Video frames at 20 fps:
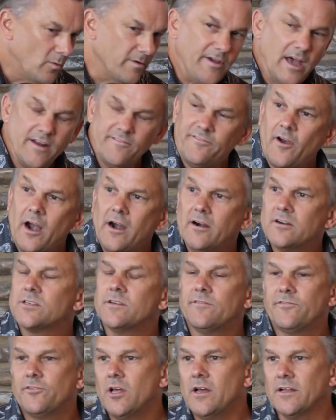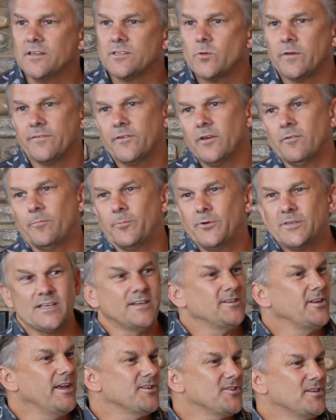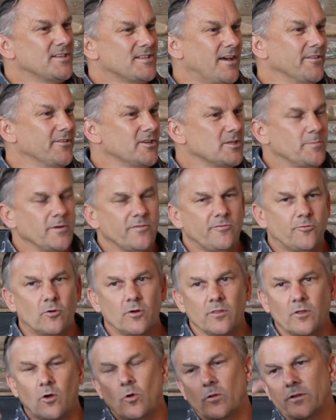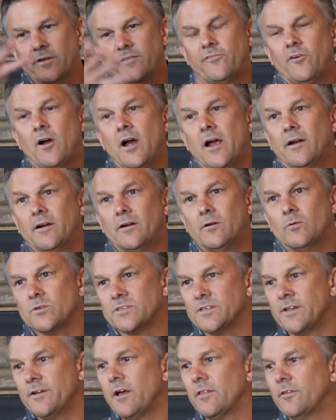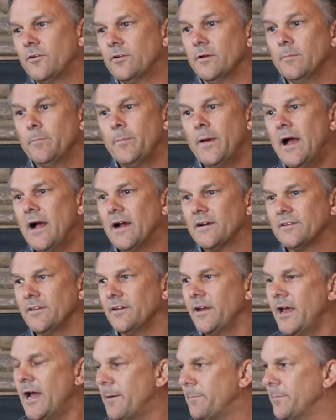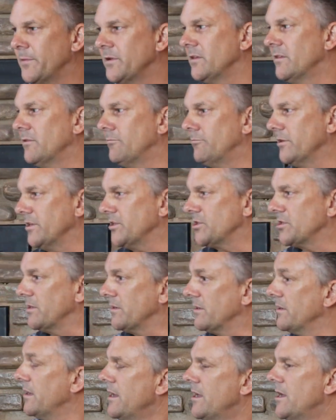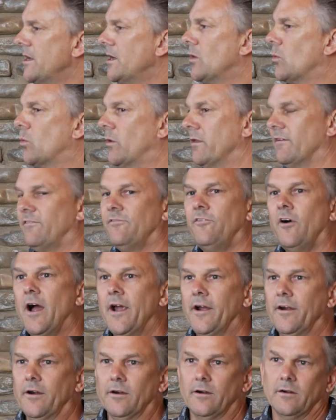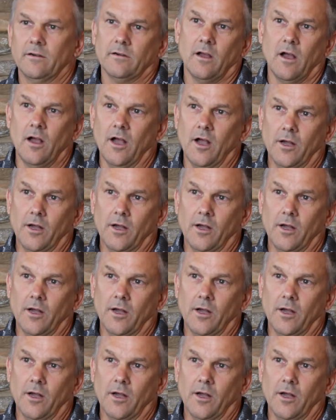We've had fires and floods. So we've given presentations on this before. The Holy Fire was another impact that happened to the region where the fire